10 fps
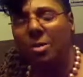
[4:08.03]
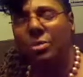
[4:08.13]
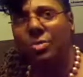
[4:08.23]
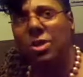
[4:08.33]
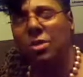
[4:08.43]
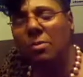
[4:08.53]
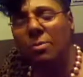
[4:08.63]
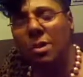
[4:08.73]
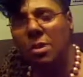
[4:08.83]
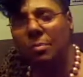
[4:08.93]
Traditional
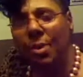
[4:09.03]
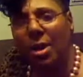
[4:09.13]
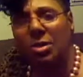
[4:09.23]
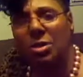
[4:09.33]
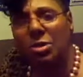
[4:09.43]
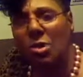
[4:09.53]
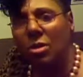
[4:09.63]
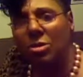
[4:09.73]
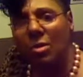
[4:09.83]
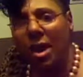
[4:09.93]
business practices
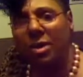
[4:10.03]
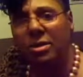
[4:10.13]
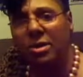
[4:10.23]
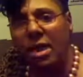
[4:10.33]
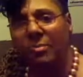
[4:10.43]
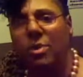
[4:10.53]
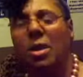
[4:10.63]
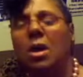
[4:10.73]
only try to attempt